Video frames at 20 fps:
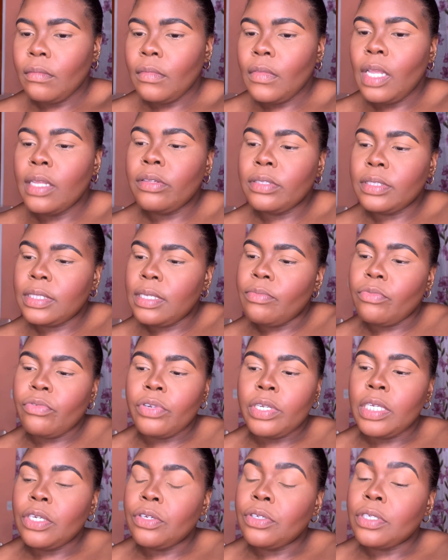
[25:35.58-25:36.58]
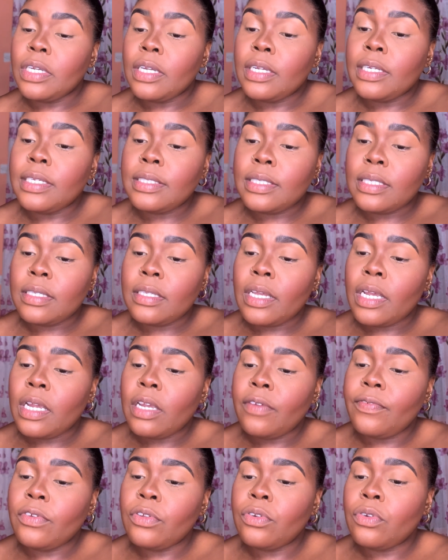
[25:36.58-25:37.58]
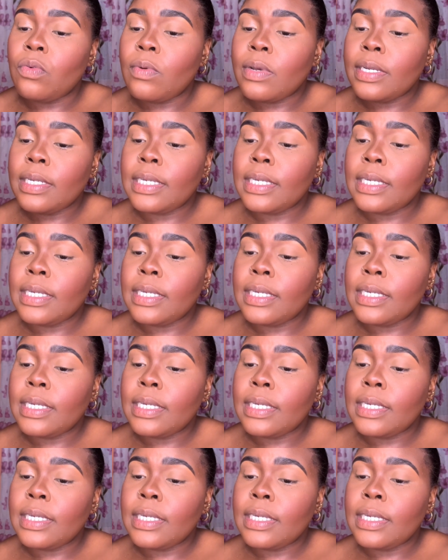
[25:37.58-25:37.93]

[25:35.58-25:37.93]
It's some really good colors in there if you know what it